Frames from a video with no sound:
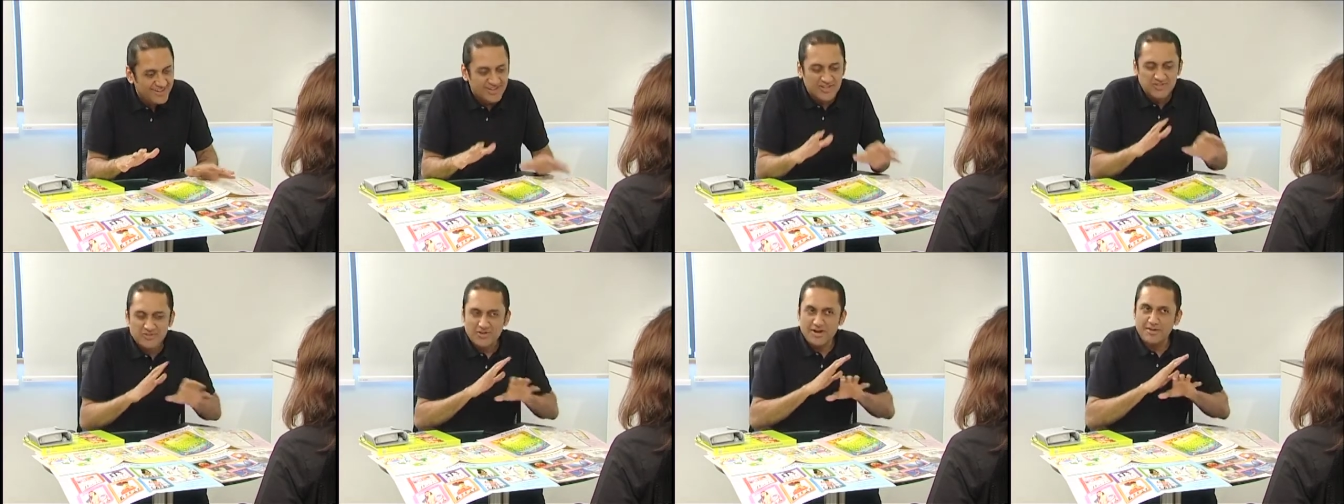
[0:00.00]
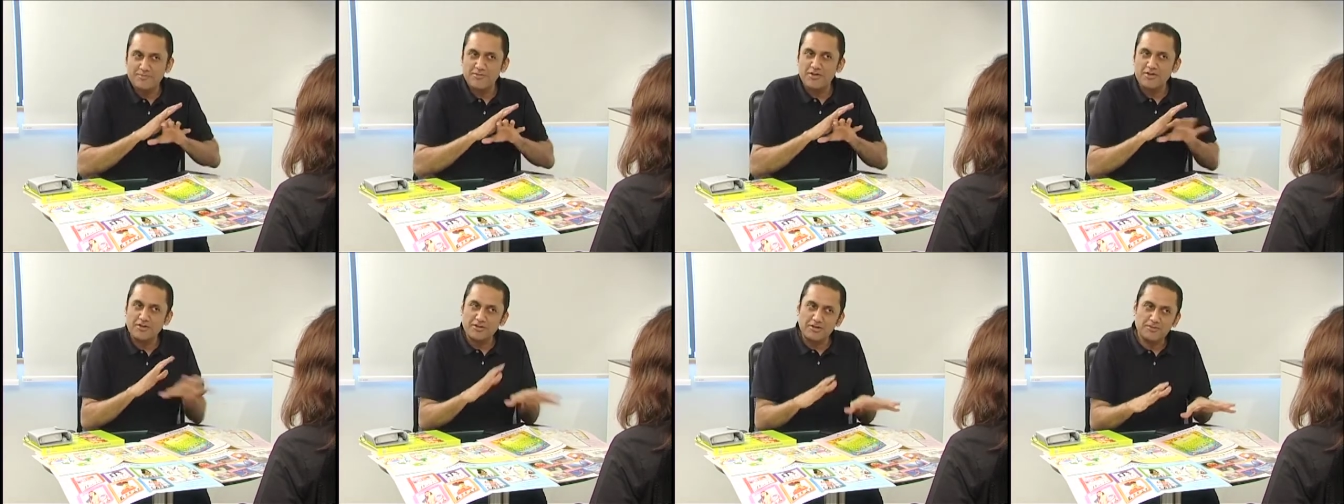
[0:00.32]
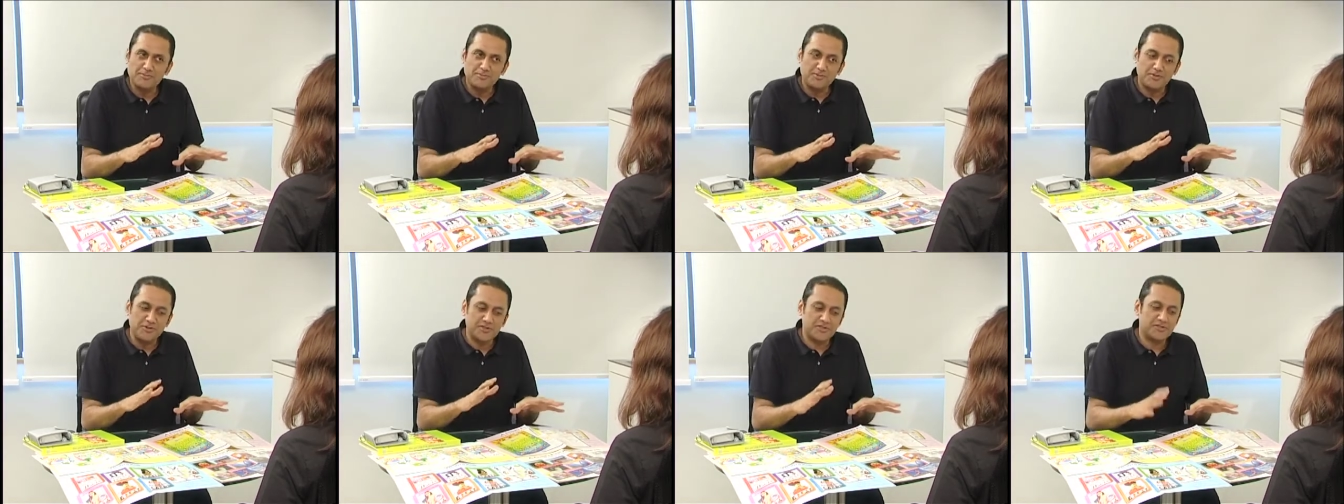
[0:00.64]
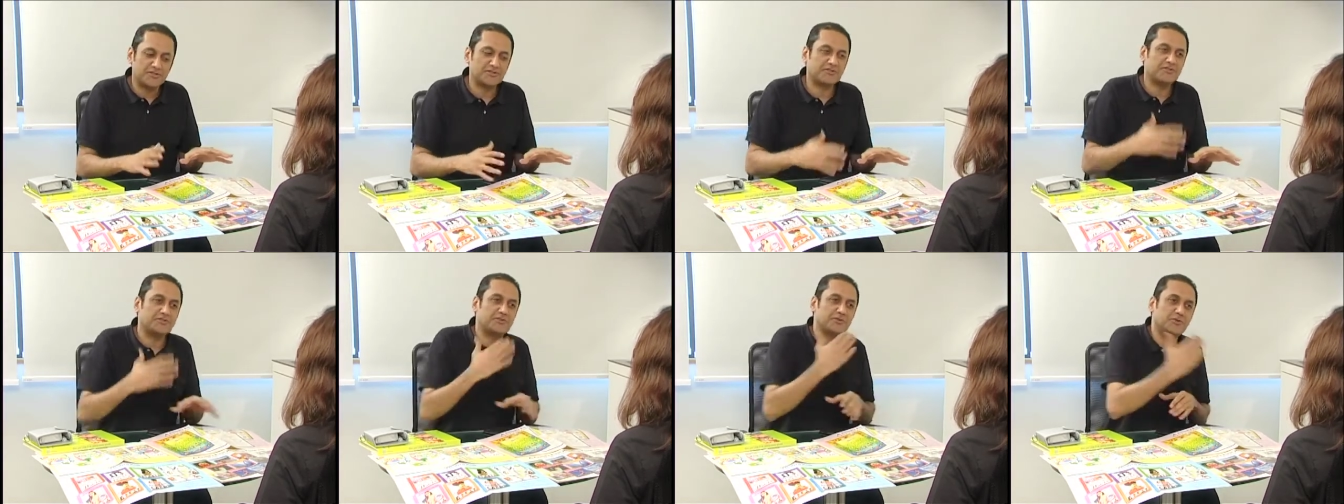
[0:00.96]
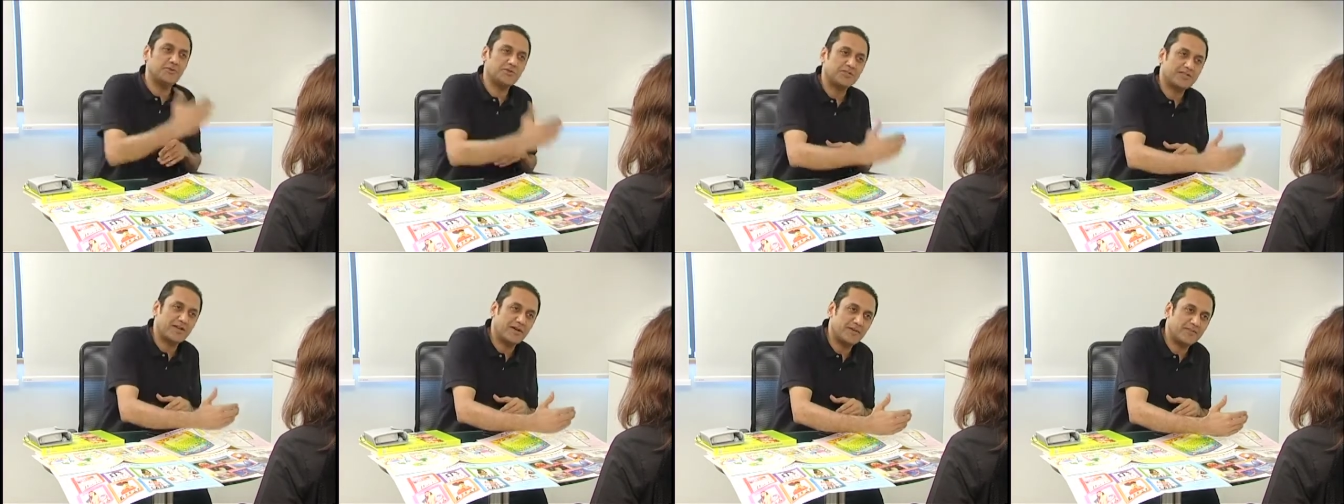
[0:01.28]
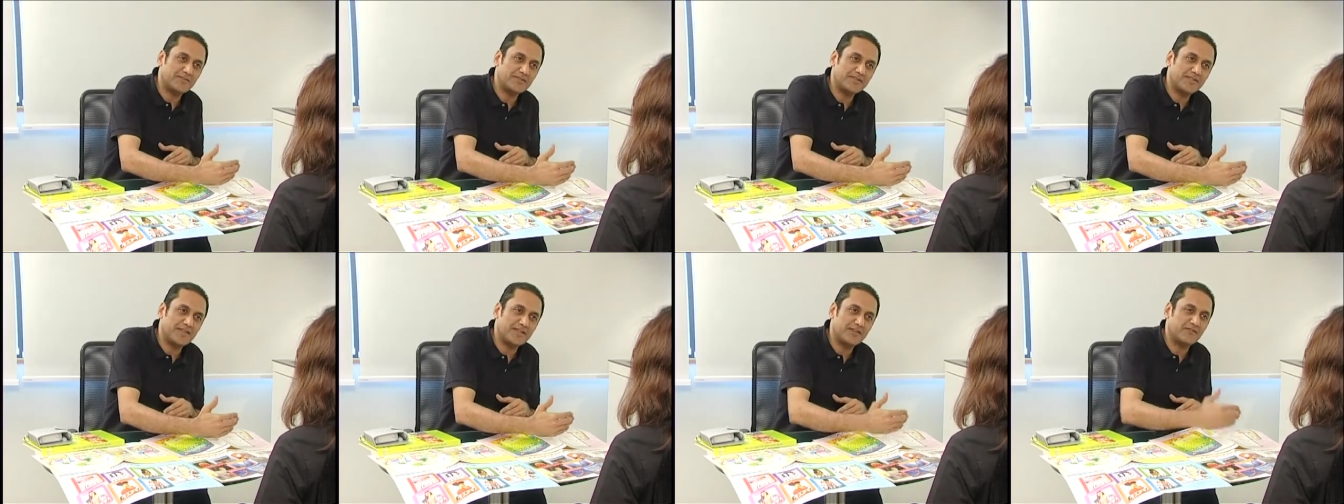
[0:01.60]
So I'm not going to push you to do
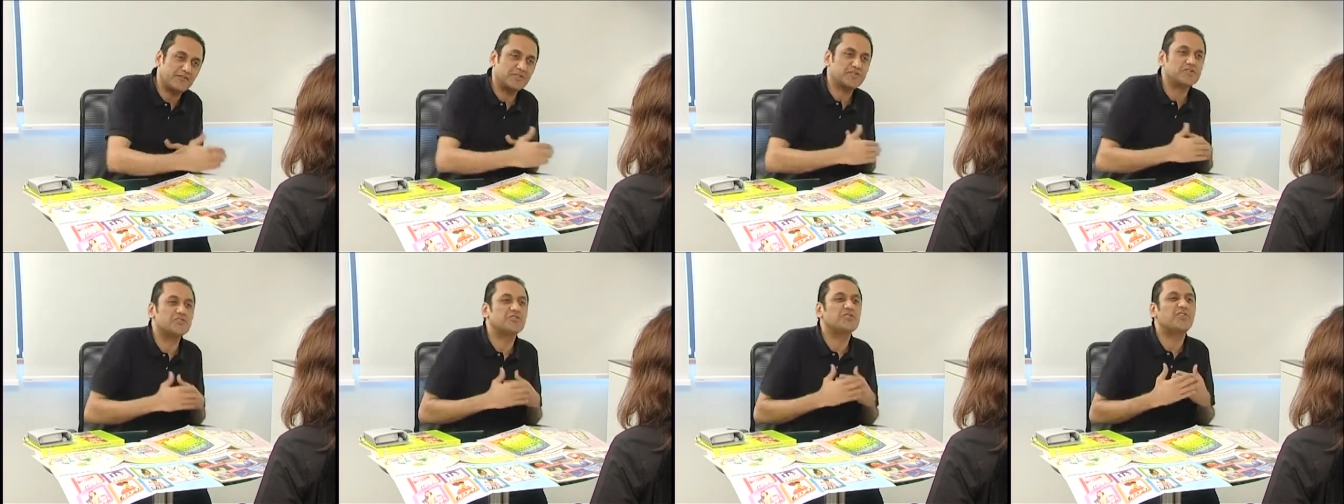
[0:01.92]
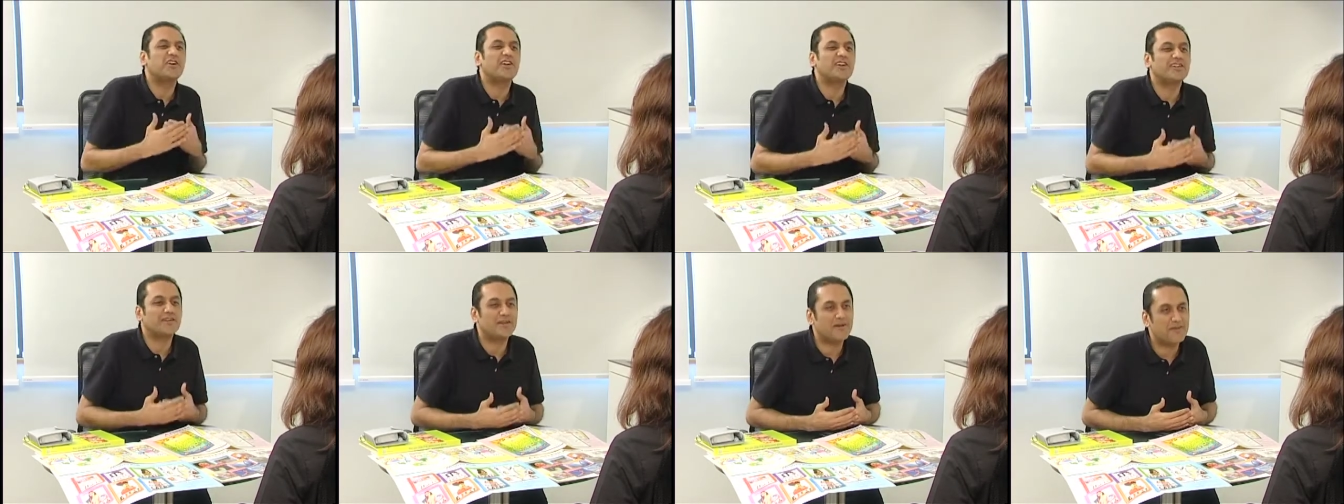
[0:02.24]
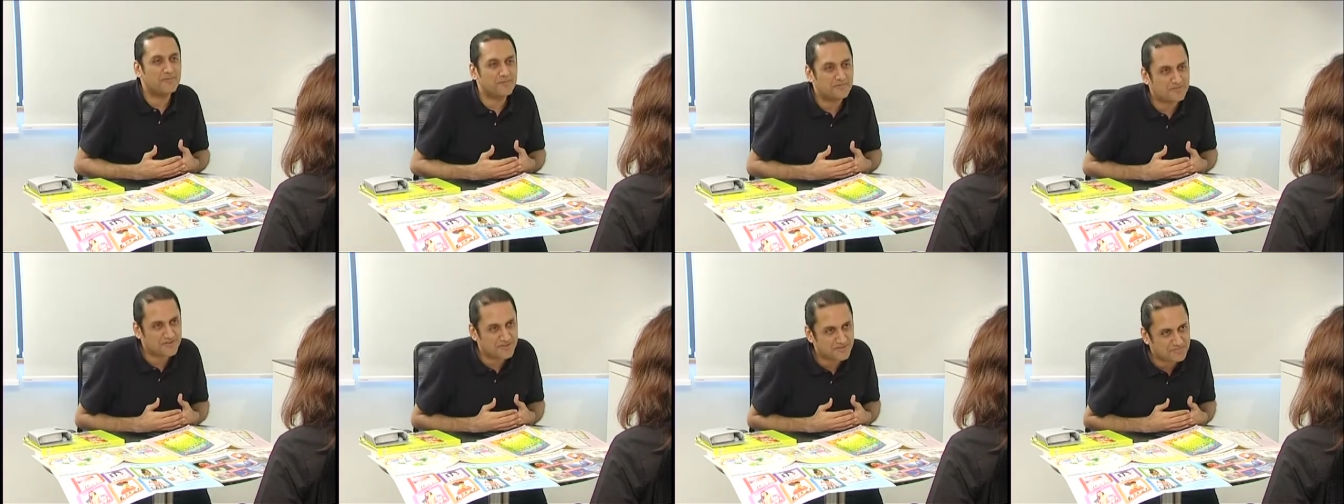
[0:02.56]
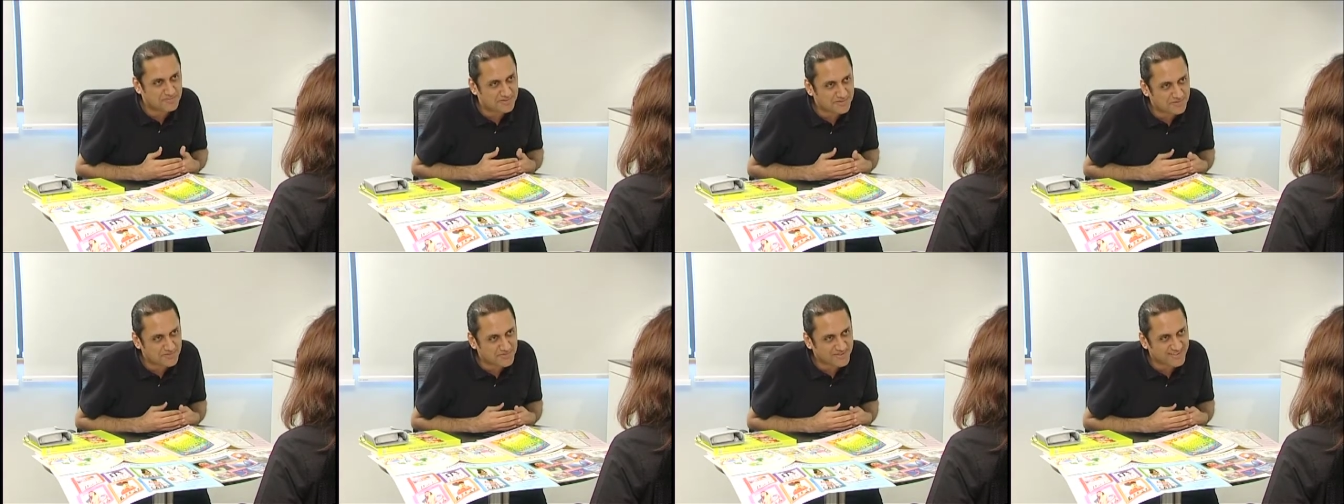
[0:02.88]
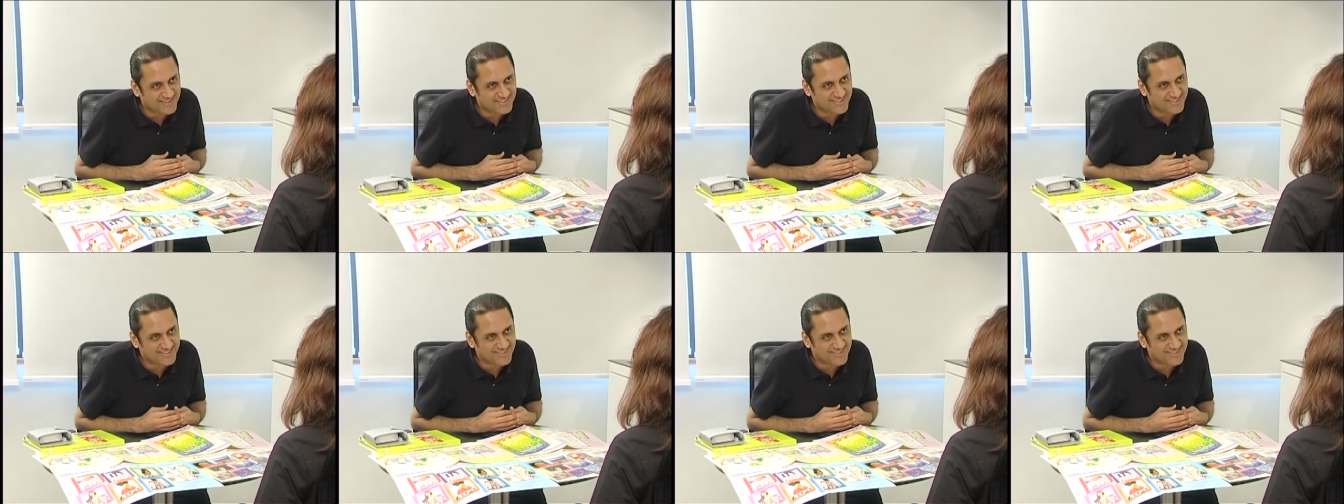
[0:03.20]
something which you're not comfortable with.